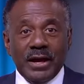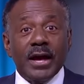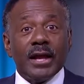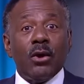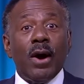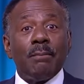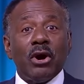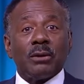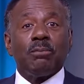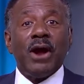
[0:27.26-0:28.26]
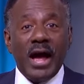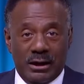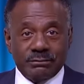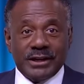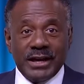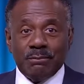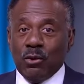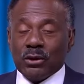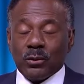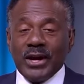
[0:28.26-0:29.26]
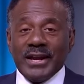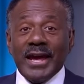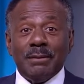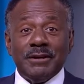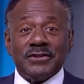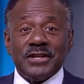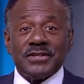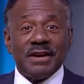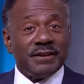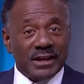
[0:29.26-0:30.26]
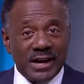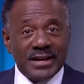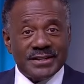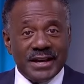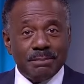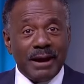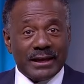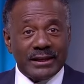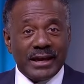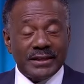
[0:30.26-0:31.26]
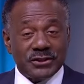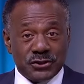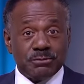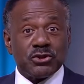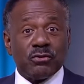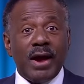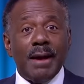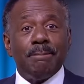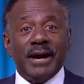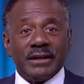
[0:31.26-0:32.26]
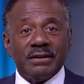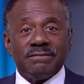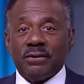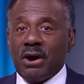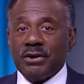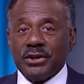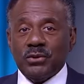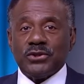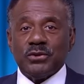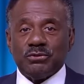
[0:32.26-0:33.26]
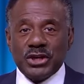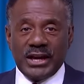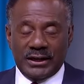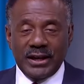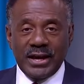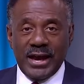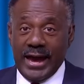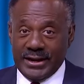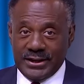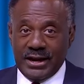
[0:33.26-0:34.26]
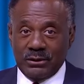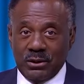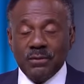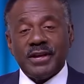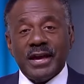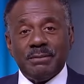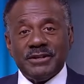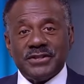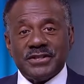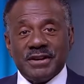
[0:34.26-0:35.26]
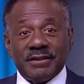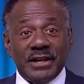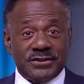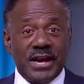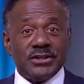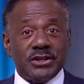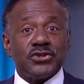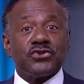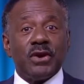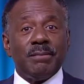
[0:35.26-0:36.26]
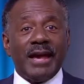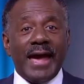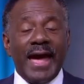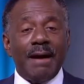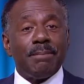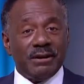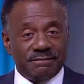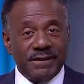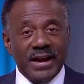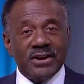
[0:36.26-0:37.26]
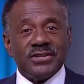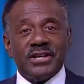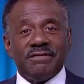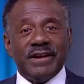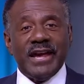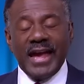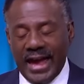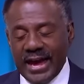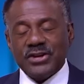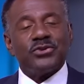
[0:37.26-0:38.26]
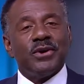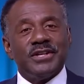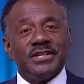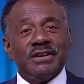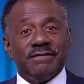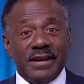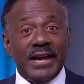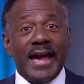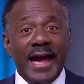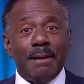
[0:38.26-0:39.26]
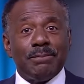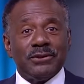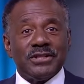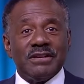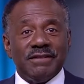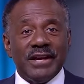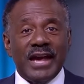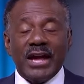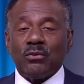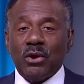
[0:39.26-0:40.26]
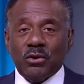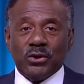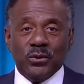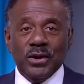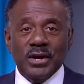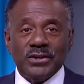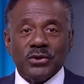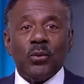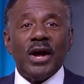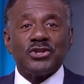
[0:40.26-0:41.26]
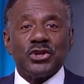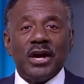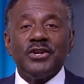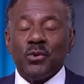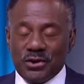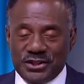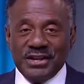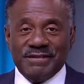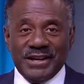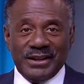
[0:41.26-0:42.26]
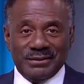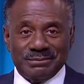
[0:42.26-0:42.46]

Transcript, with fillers: Hello, I'm Mark Brown. Get more great ABC7 content by clicking the subscribe button for our YouTube channel and download the ABC7 Los Angeles streaming app on Fire TV, Android TV, Apple TV, and Roku to watch on your TV.